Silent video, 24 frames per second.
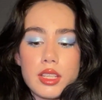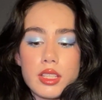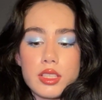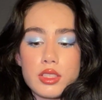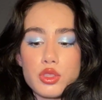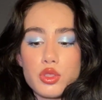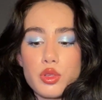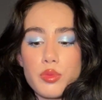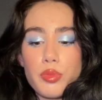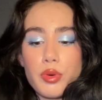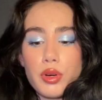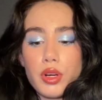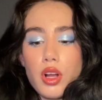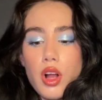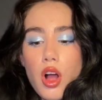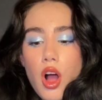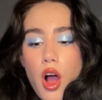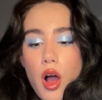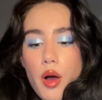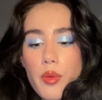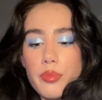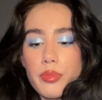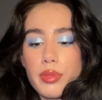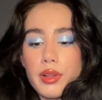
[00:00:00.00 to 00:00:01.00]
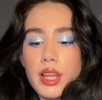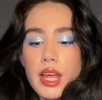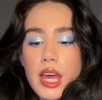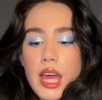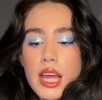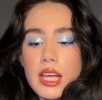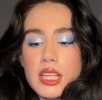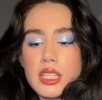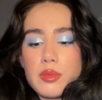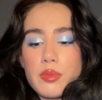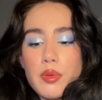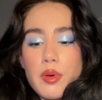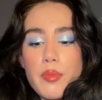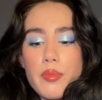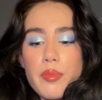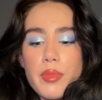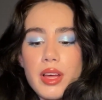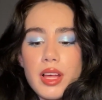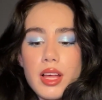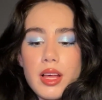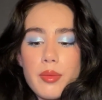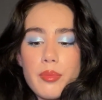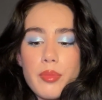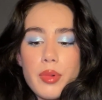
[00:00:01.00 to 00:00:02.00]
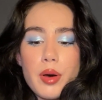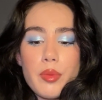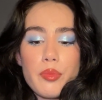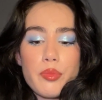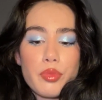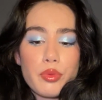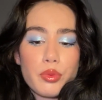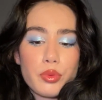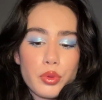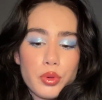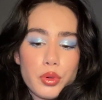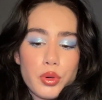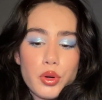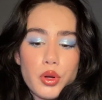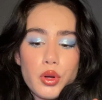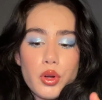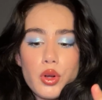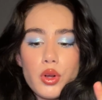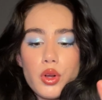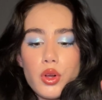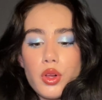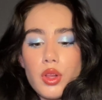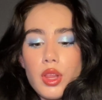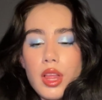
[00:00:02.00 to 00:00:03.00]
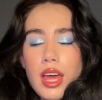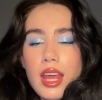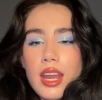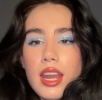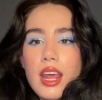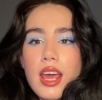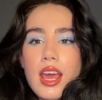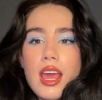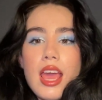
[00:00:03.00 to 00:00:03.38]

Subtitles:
it's super complex, but brutal and